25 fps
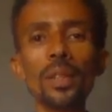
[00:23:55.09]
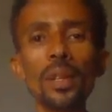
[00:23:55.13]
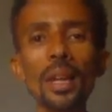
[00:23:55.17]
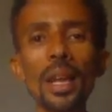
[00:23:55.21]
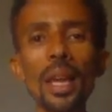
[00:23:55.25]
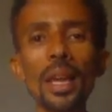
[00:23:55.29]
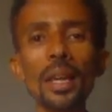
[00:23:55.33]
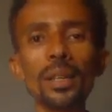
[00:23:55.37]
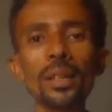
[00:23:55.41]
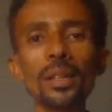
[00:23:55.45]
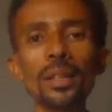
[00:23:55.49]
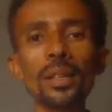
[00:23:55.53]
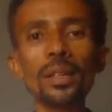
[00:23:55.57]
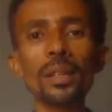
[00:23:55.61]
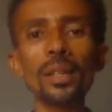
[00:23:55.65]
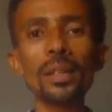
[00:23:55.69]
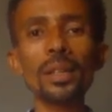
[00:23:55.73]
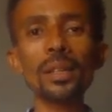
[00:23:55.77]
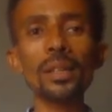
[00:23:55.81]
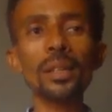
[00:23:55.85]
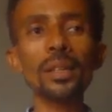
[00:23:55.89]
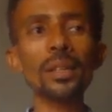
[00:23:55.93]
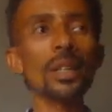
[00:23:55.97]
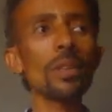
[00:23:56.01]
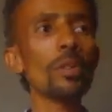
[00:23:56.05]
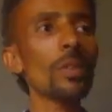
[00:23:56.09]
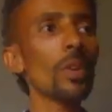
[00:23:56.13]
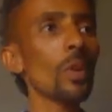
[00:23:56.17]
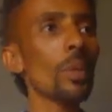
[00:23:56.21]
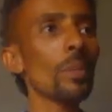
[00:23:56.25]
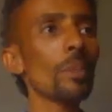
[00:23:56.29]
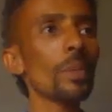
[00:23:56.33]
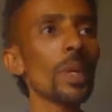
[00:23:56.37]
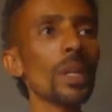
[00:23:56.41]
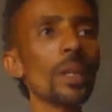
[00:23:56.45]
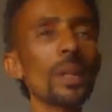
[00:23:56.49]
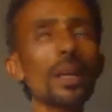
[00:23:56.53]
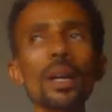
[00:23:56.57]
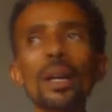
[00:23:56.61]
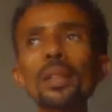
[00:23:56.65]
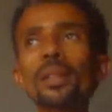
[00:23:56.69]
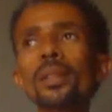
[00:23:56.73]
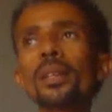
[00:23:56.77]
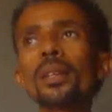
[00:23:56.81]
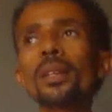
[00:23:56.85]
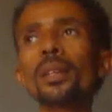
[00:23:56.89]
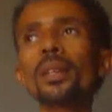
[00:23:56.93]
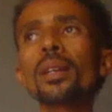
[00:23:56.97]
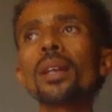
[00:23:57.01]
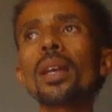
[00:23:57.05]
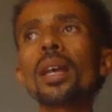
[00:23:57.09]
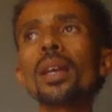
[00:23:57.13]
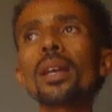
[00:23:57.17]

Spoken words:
like in developing country